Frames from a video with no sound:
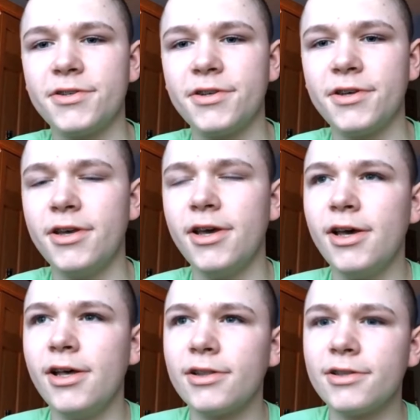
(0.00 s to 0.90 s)
to
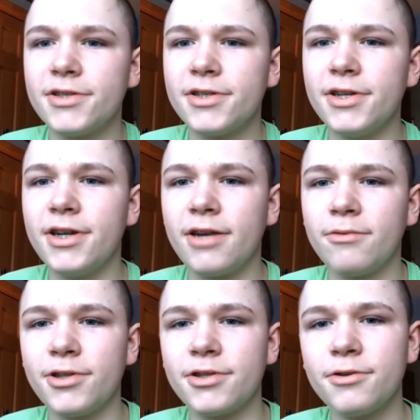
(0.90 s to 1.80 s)
listen in on
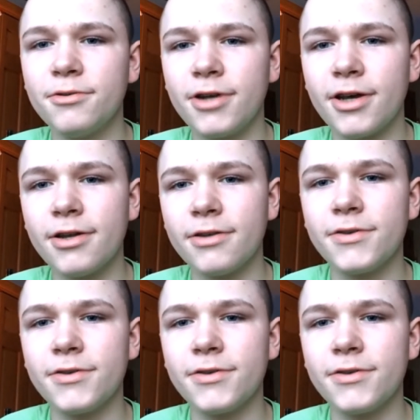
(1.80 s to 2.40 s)
what's going on.